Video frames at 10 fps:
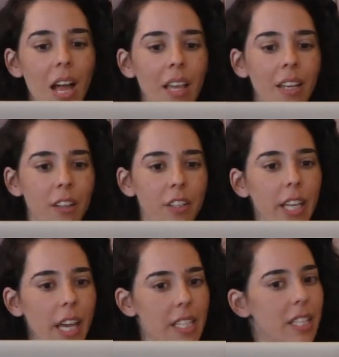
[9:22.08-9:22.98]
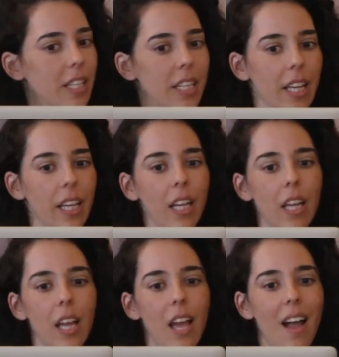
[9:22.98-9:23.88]
Another case study
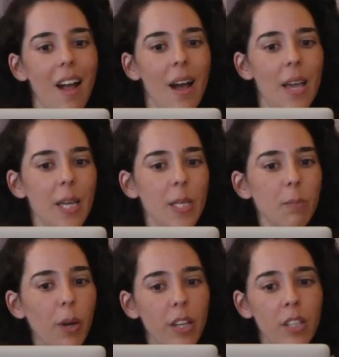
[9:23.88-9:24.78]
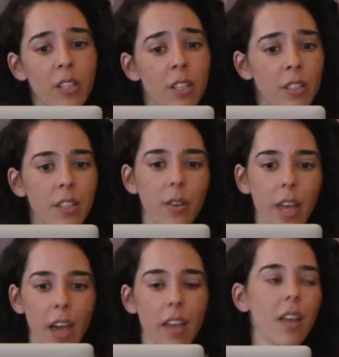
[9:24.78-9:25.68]
is Parkinson's
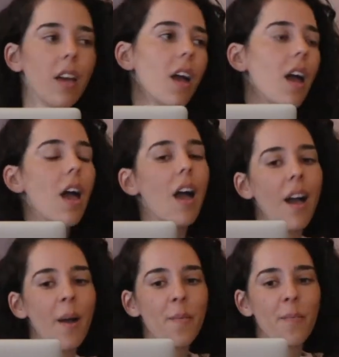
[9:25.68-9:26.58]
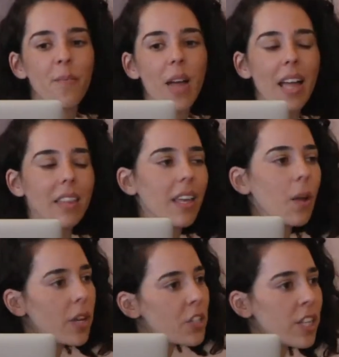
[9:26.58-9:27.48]
UK. And the
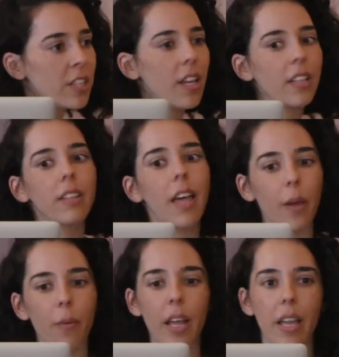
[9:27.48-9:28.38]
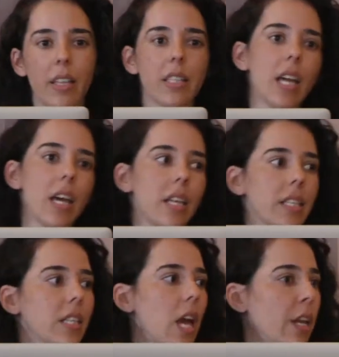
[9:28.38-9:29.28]
question that they raised
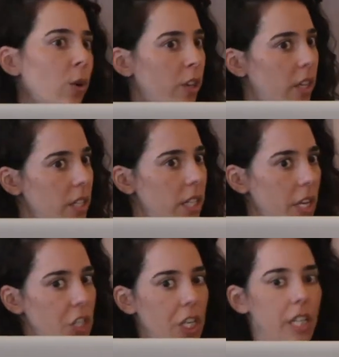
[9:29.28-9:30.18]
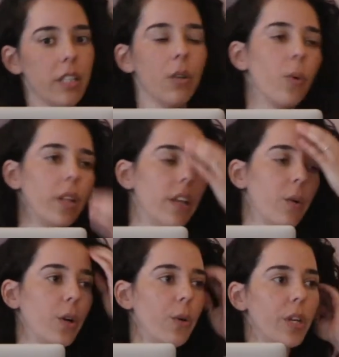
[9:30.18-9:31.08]
as an organization when they
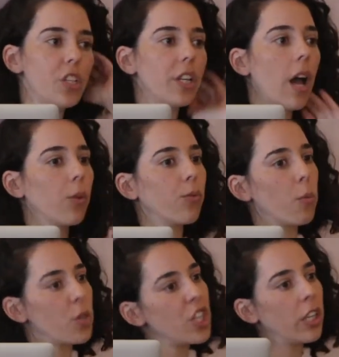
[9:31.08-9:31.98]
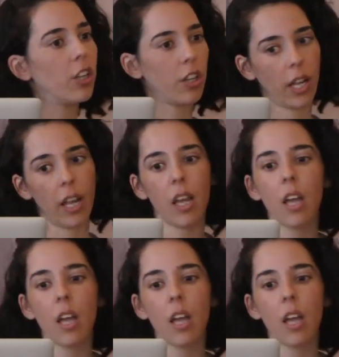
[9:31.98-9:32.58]
were reaching out for machine learning